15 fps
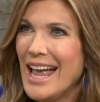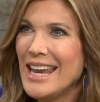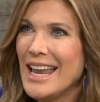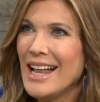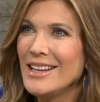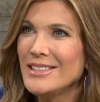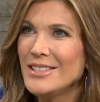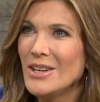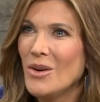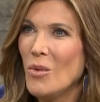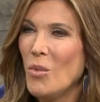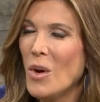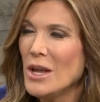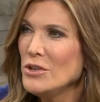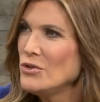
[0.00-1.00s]
And Allison,
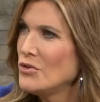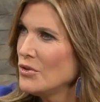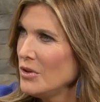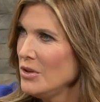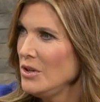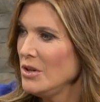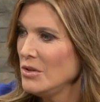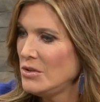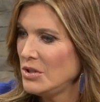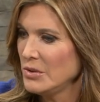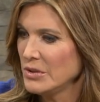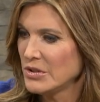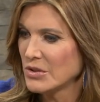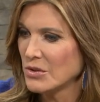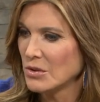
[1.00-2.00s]
what drew you
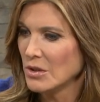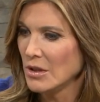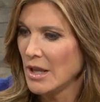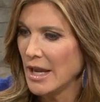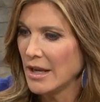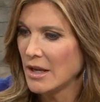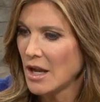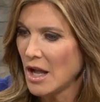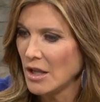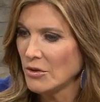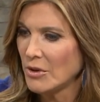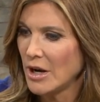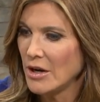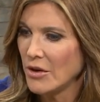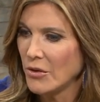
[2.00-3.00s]
to a school like
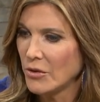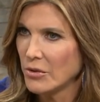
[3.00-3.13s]
Colorado